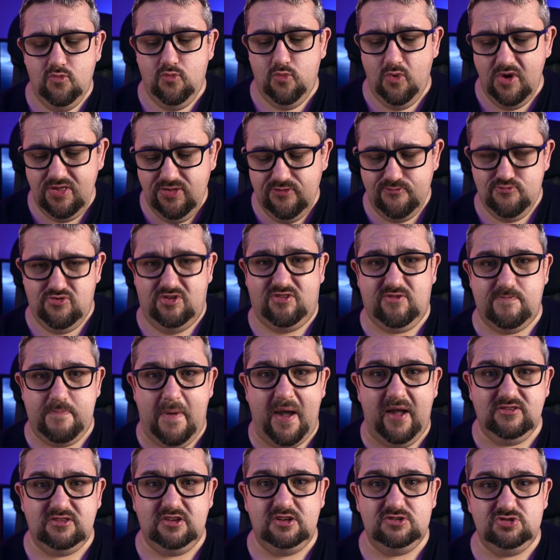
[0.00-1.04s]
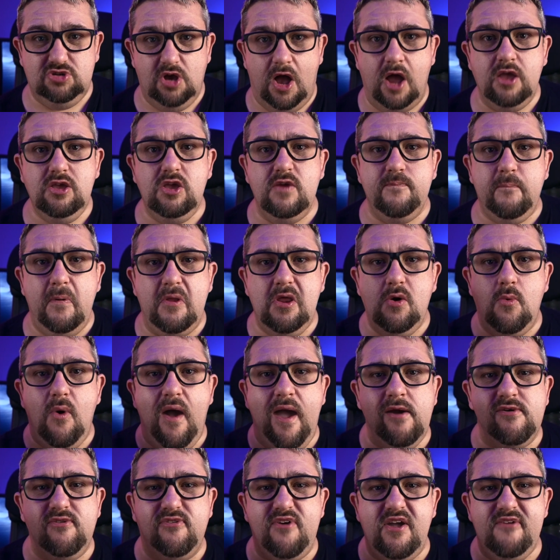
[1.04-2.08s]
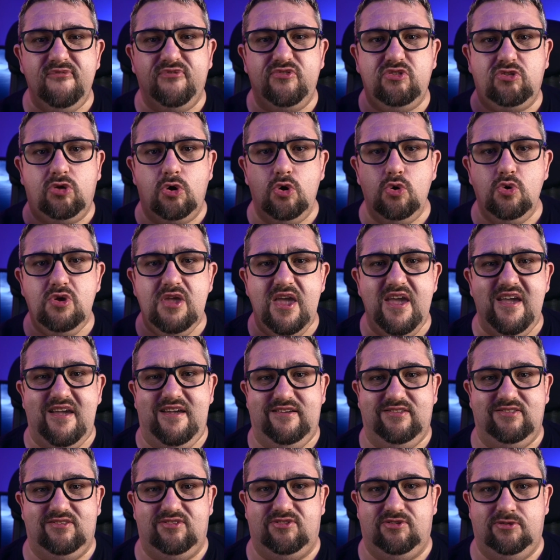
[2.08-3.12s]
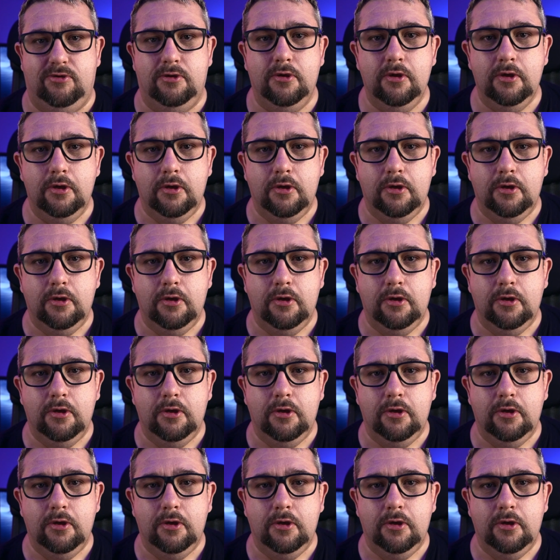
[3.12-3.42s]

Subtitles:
With respect, DJI, you've been aware of it for 2 years.